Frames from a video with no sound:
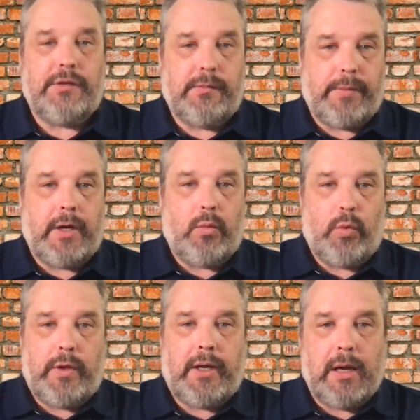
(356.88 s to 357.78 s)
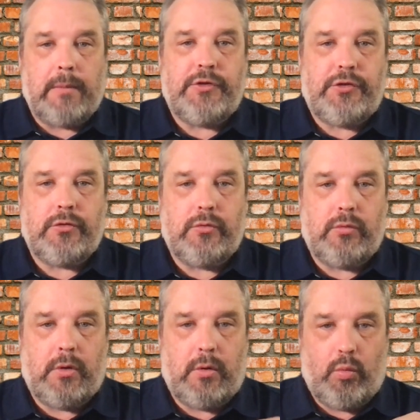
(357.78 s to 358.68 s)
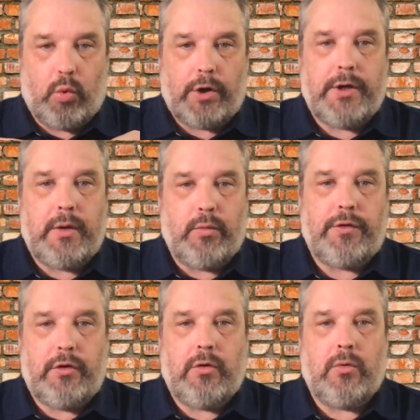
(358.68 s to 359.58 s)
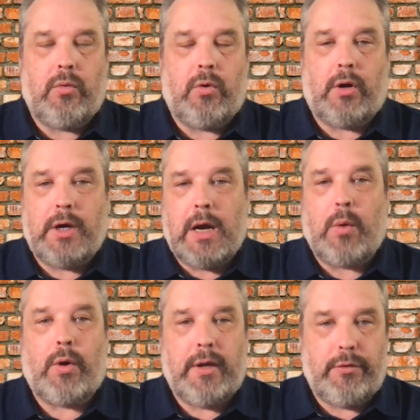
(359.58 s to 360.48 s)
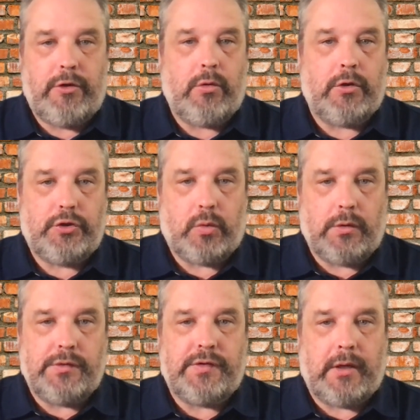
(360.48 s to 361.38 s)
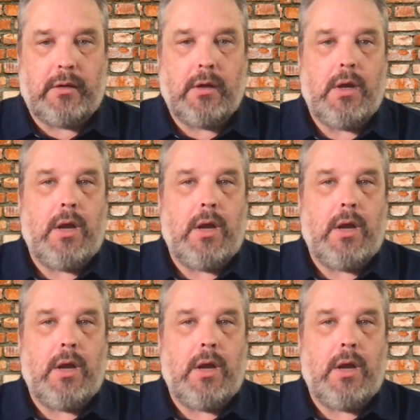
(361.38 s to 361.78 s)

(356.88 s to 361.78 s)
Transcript: But when it comes to working with you or not working with you in a short sale,